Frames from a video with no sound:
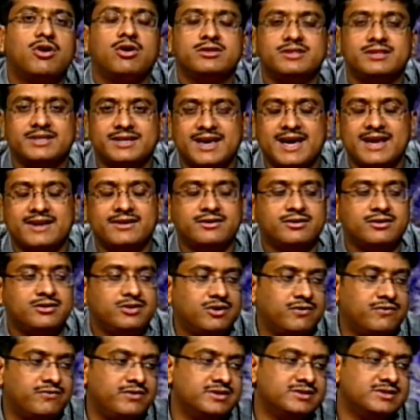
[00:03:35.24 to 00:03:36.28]
or the category
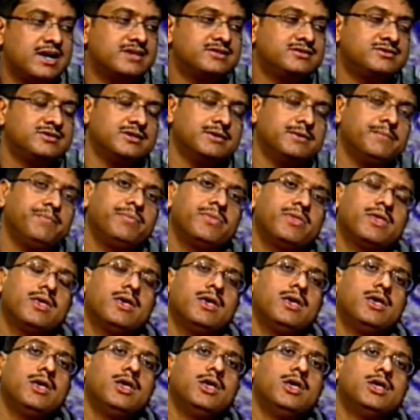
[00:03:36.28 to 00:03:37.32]
of disaster.
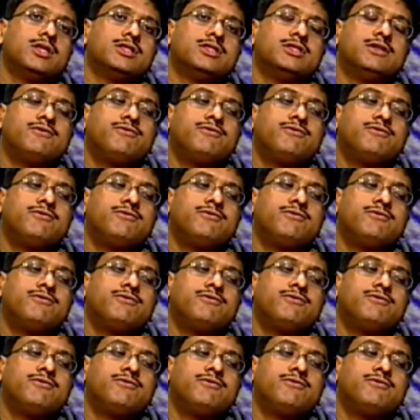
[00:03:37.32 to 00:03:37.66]
The